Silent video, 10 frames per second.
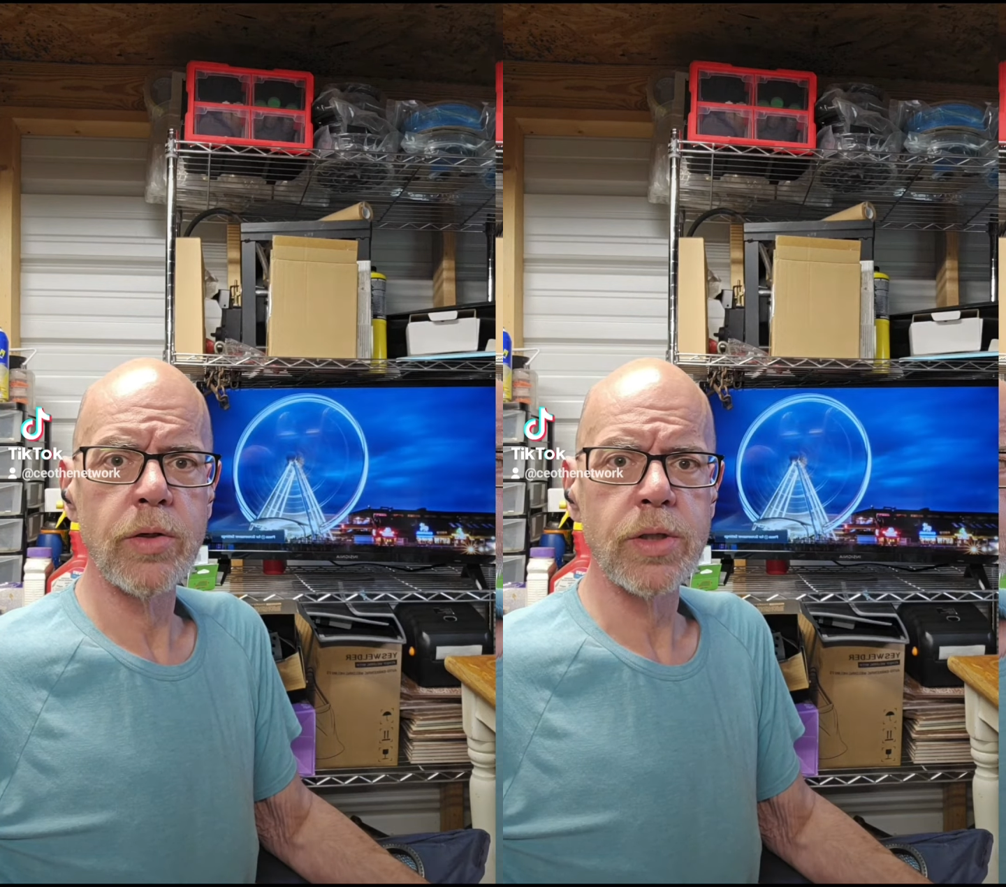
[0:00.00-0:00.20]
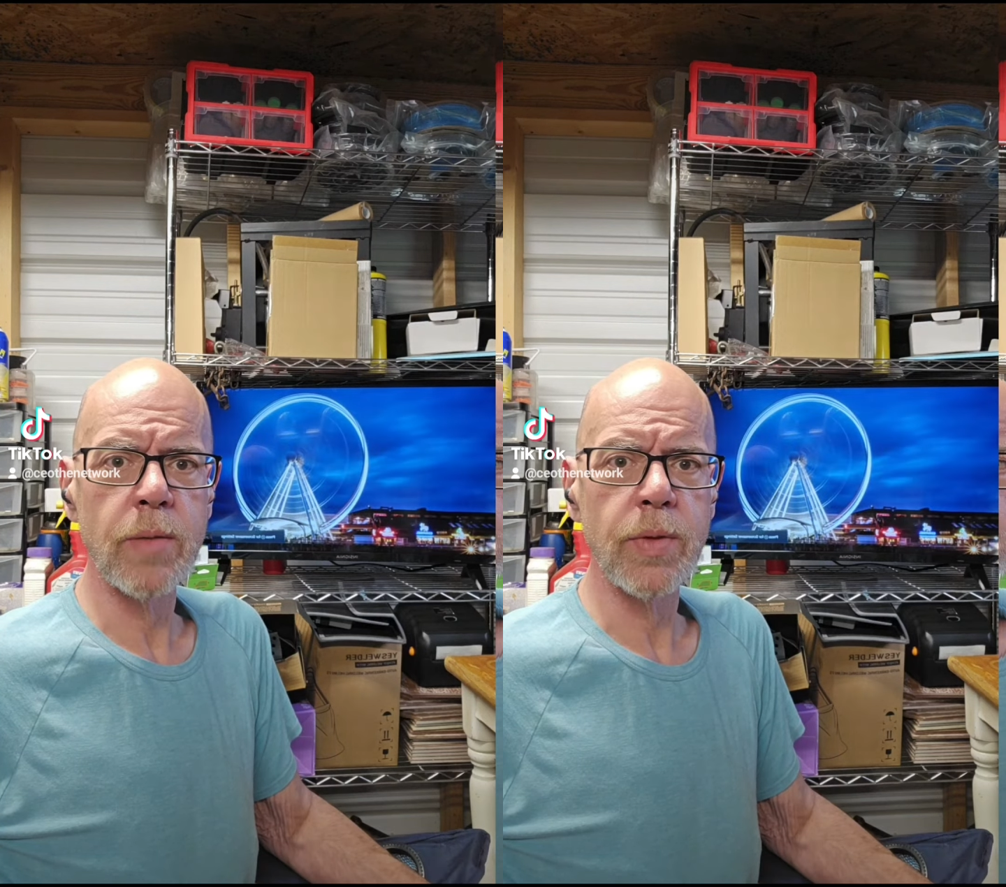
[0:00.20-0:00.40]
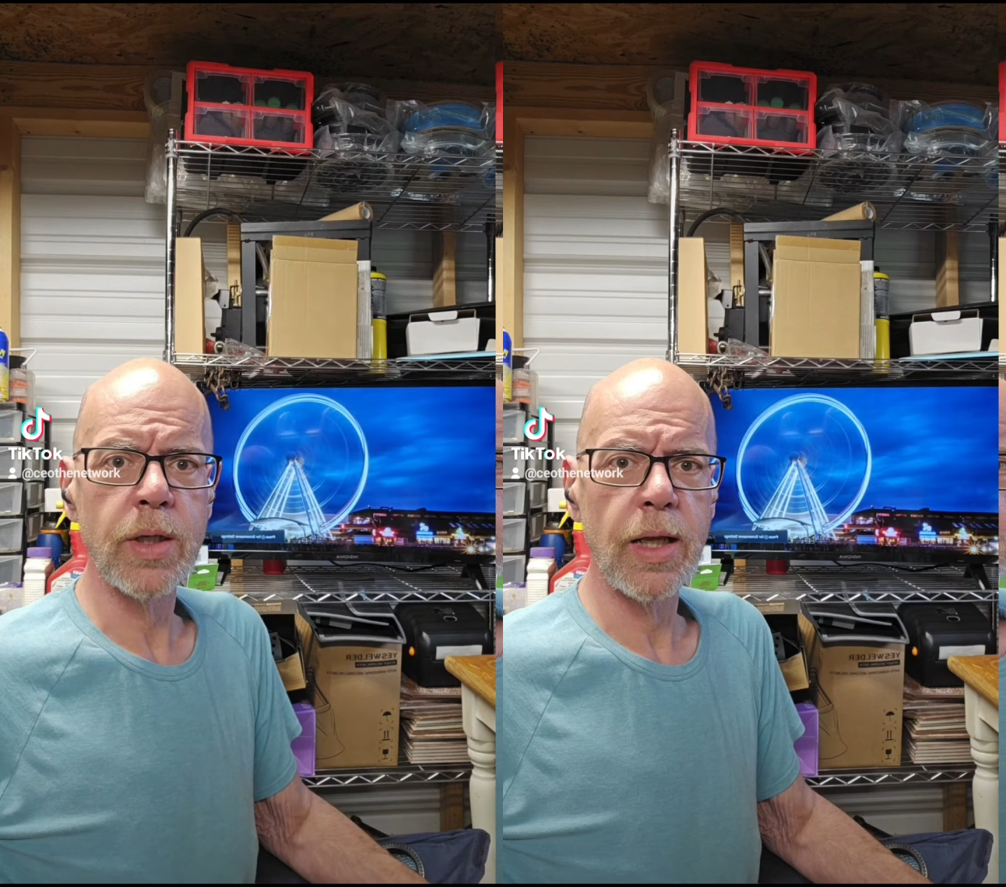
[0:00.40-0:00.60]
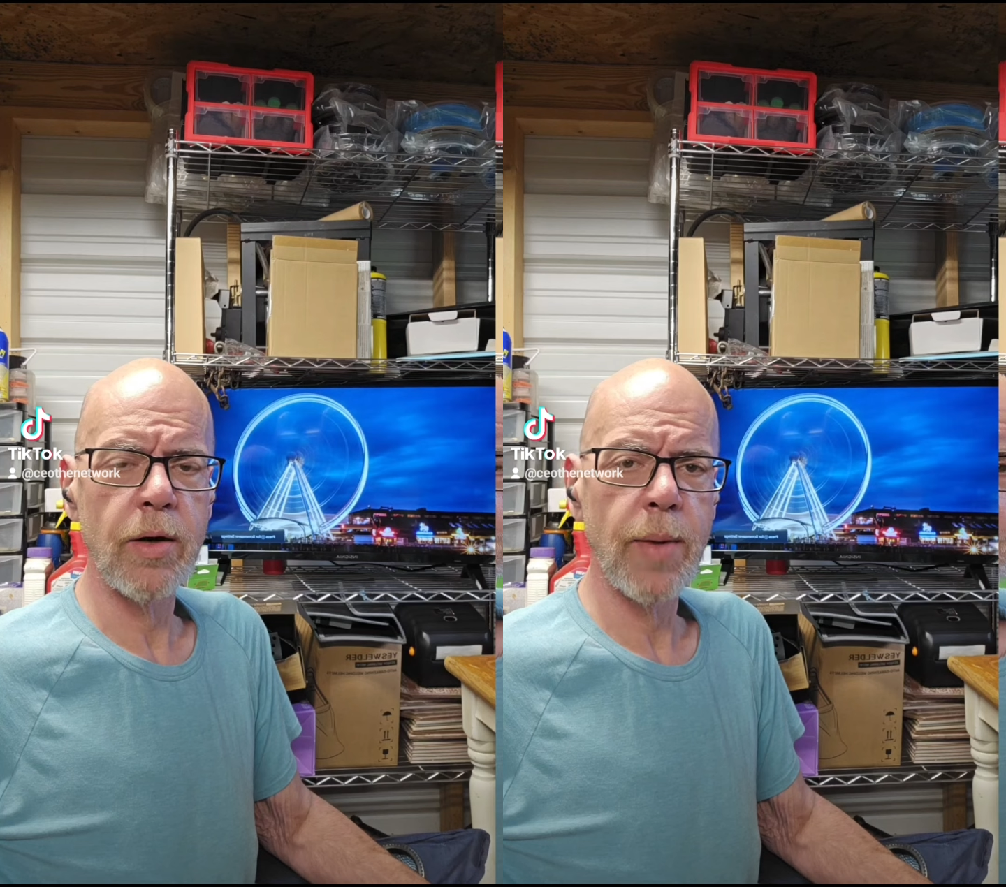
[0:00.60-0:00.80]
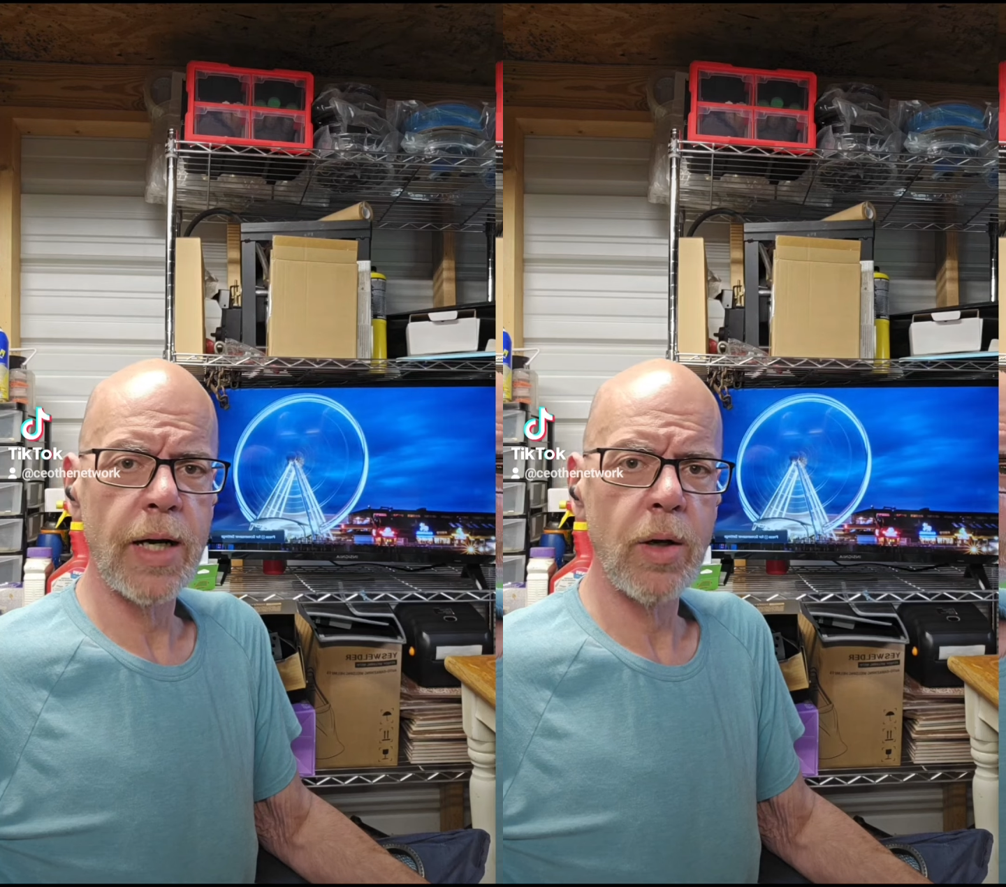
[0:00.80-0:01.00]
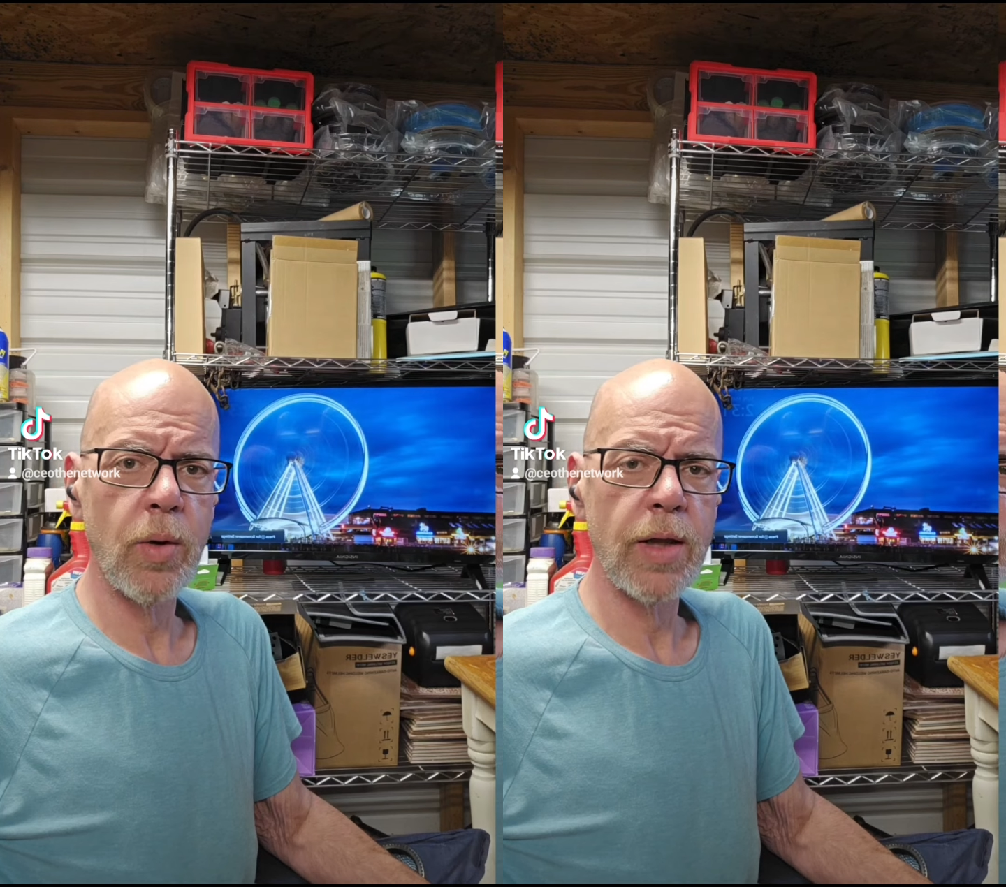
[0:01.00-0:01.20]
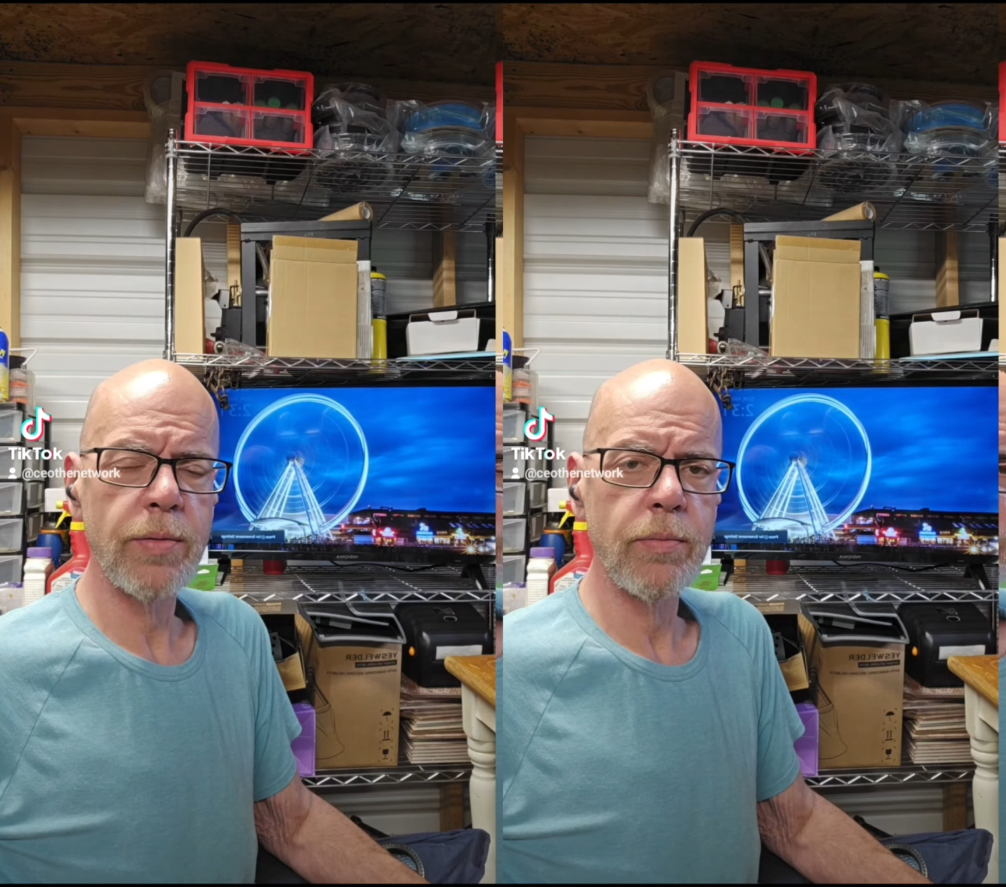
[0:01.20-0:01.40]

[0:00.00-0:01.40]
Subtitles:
or something, let everybody know